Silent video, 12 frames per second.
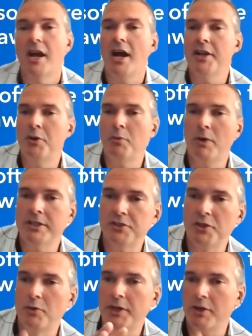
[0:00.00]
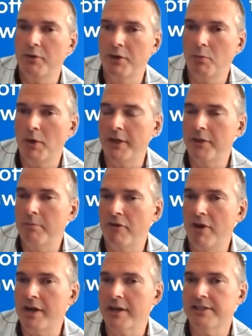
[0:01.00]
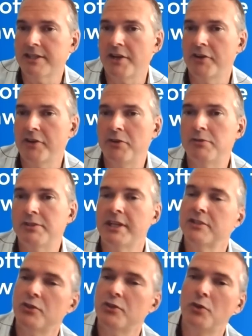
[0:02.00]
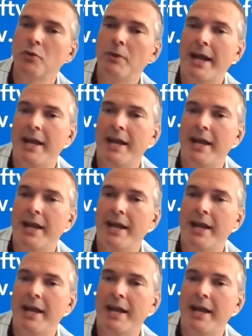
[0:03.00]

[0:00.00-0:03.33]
And you want the products that you're using to,